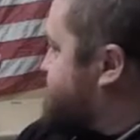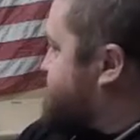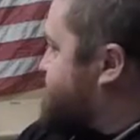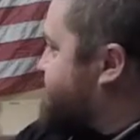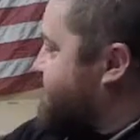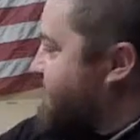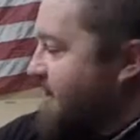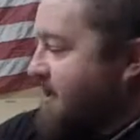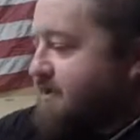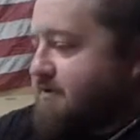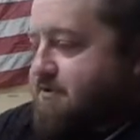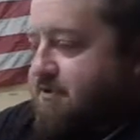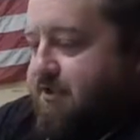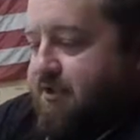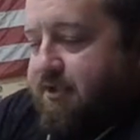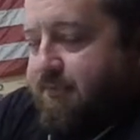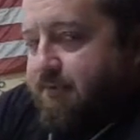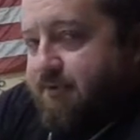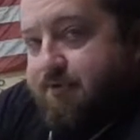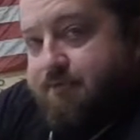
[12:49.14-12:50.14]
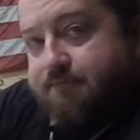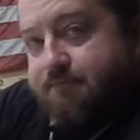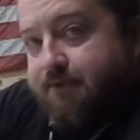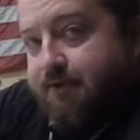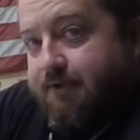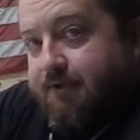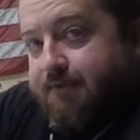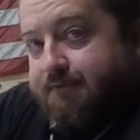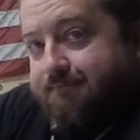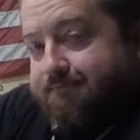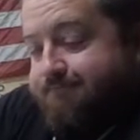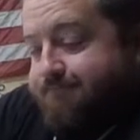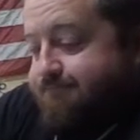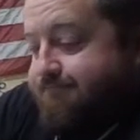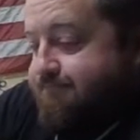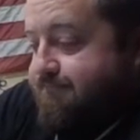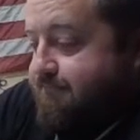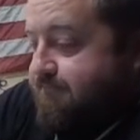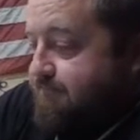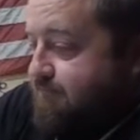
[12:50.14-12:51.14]
Sky's the limit, you know.
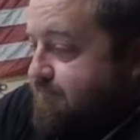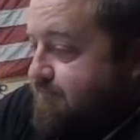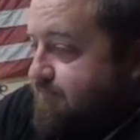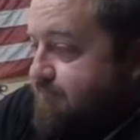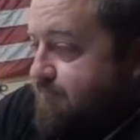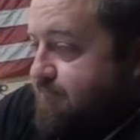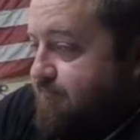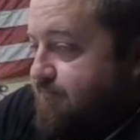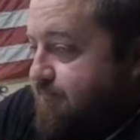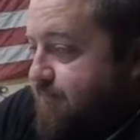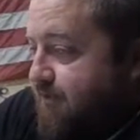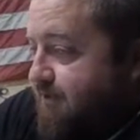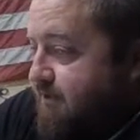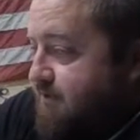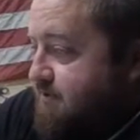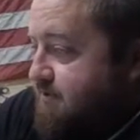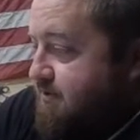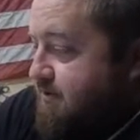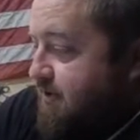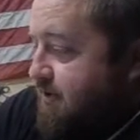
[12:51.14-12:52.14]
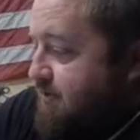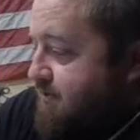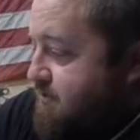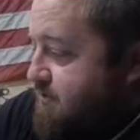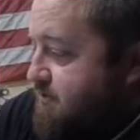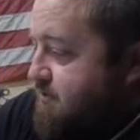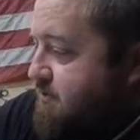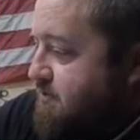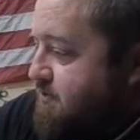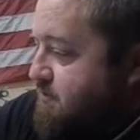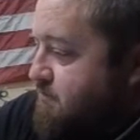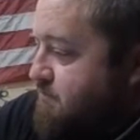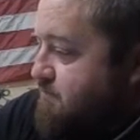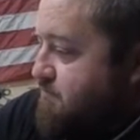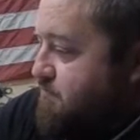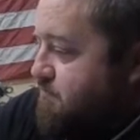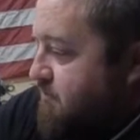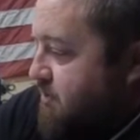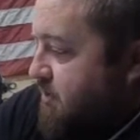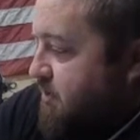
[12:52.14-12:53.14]
But this, you know, this is just
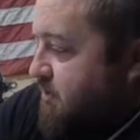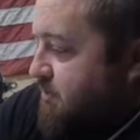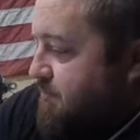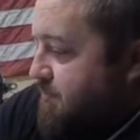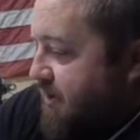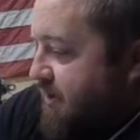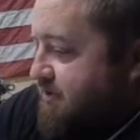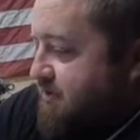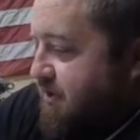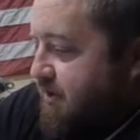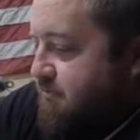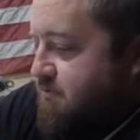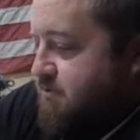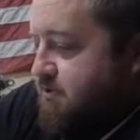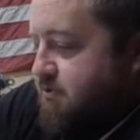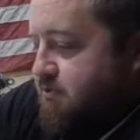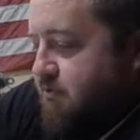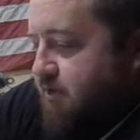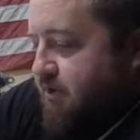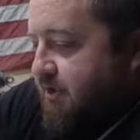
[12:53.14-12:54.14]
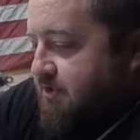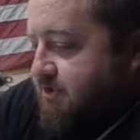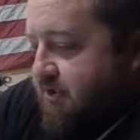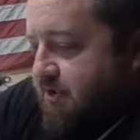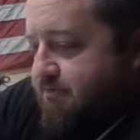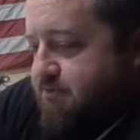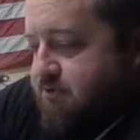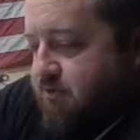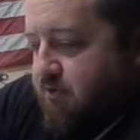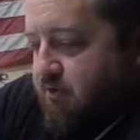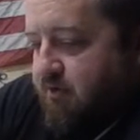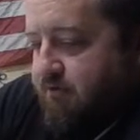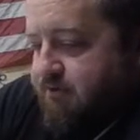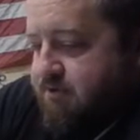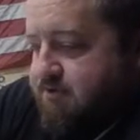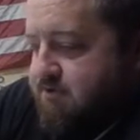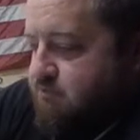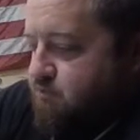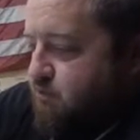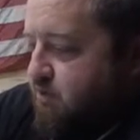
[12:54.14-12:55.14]
my tips and tricks, and I'm sorry
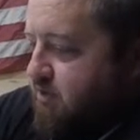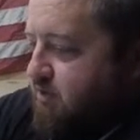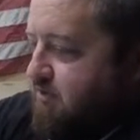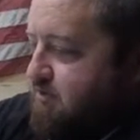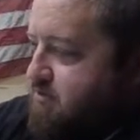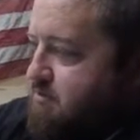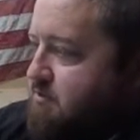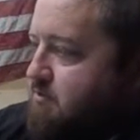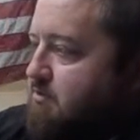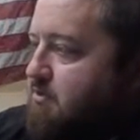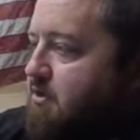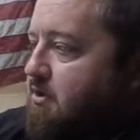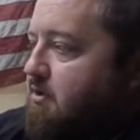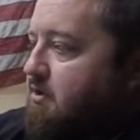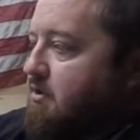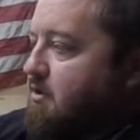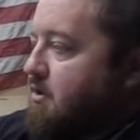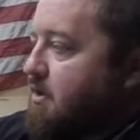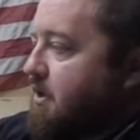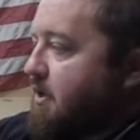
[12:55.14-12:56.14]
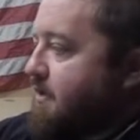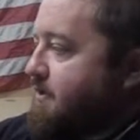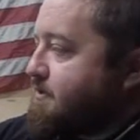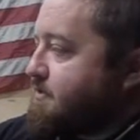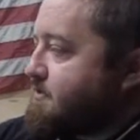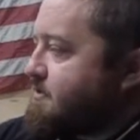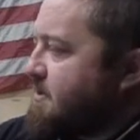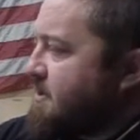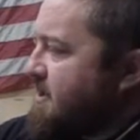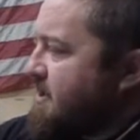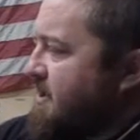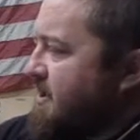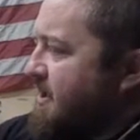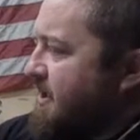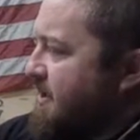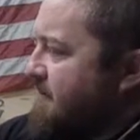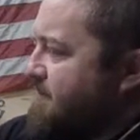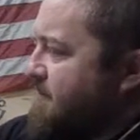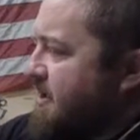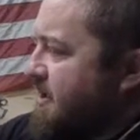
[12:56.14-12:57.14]
this has went on so long.
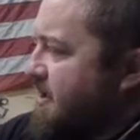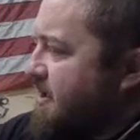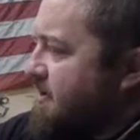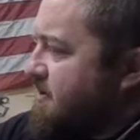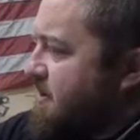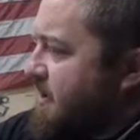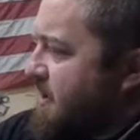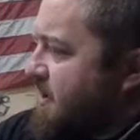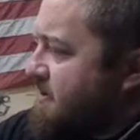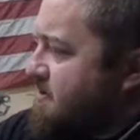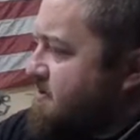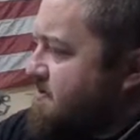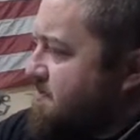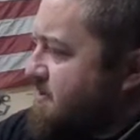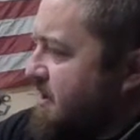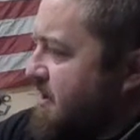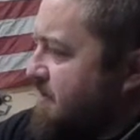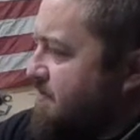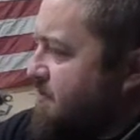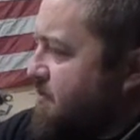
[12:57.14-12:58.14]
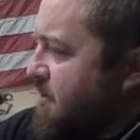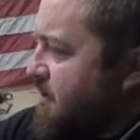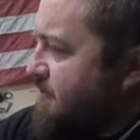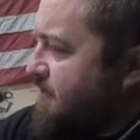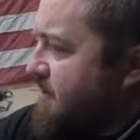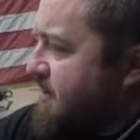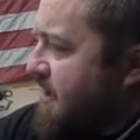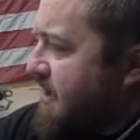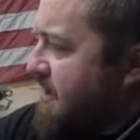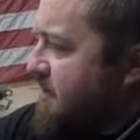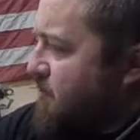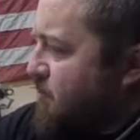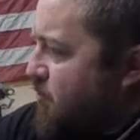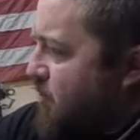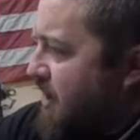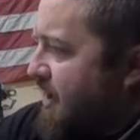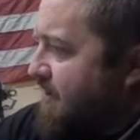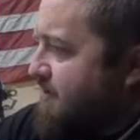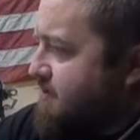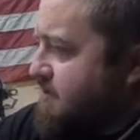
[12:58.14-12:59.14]
I've kind of taken some time throughout the day to
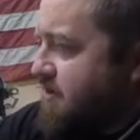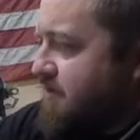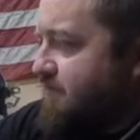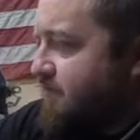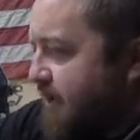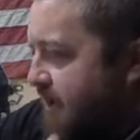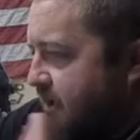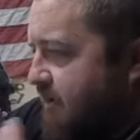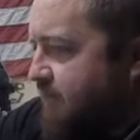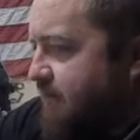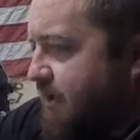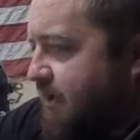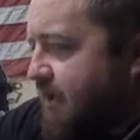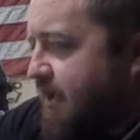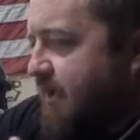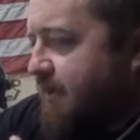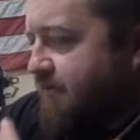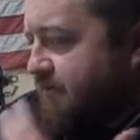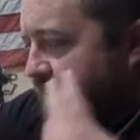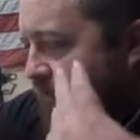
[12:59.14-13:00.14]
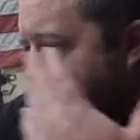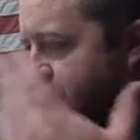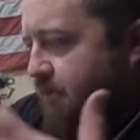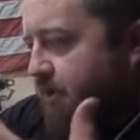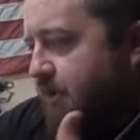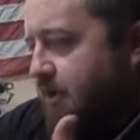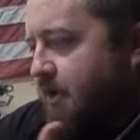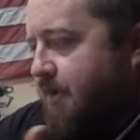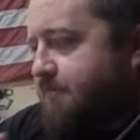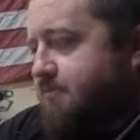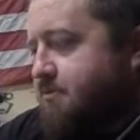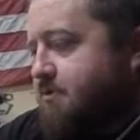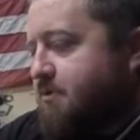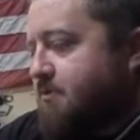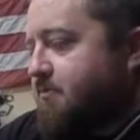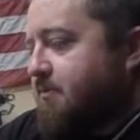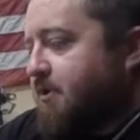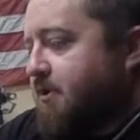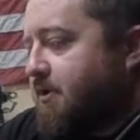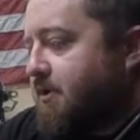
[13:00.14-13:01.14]
write stuff down that, you know, when it comes to
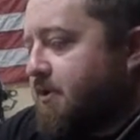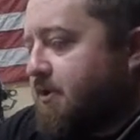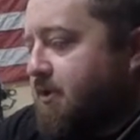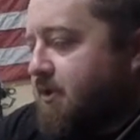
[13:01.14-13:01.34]
me.